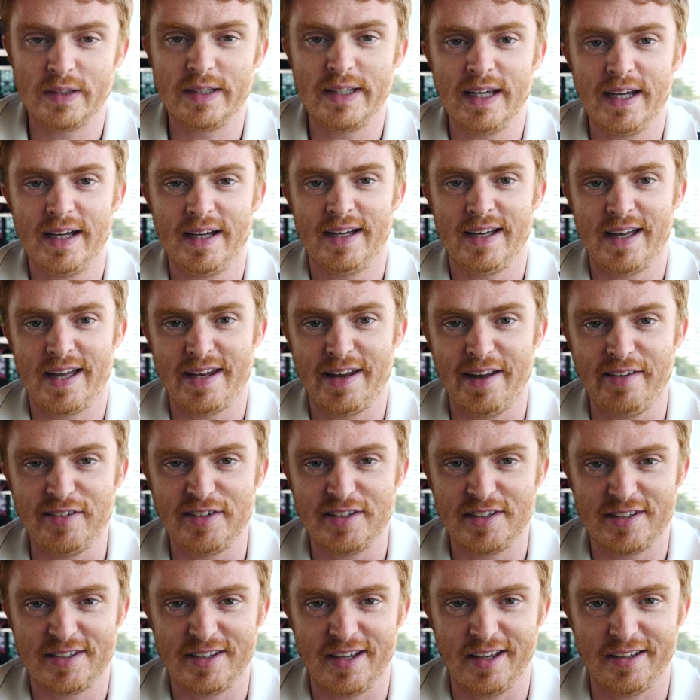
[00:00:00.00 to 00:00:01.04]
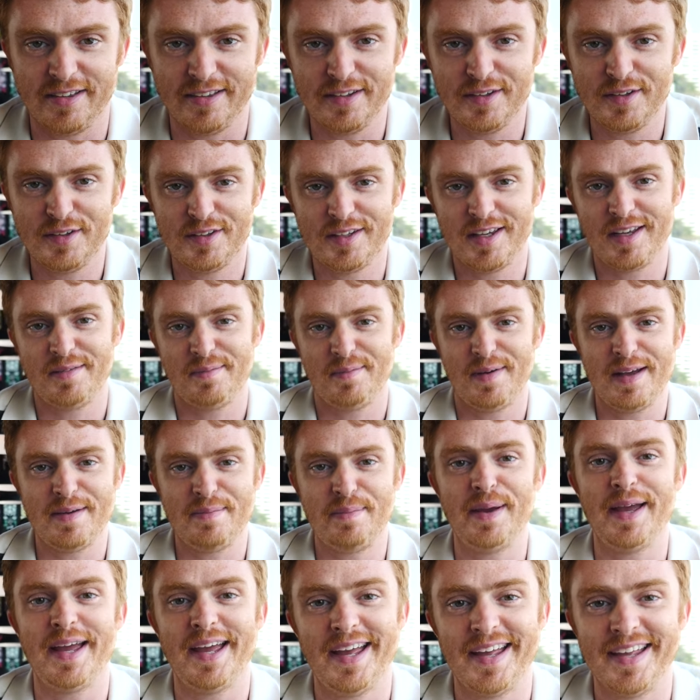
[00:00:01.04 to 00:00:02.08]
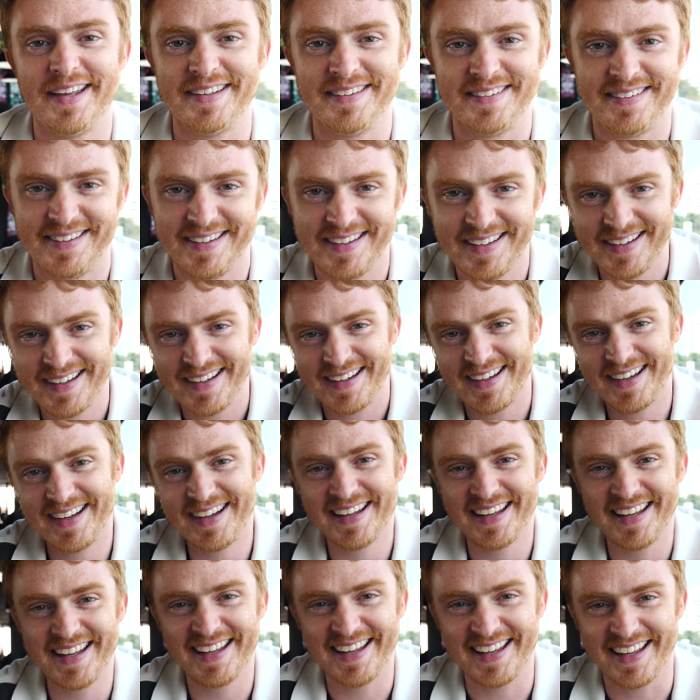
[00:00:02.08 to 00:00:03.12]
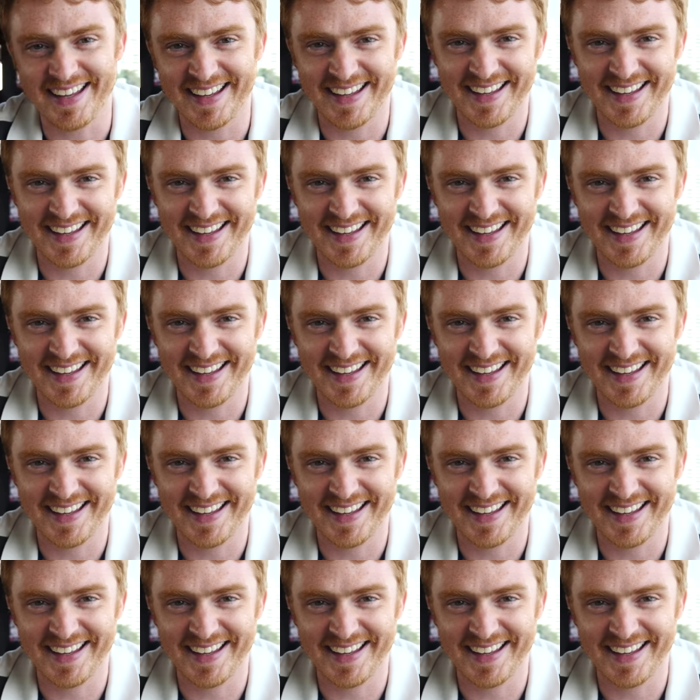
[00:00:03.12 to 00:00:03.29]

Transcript: Yeah, and I just unloosened my pants. Oh my gosh.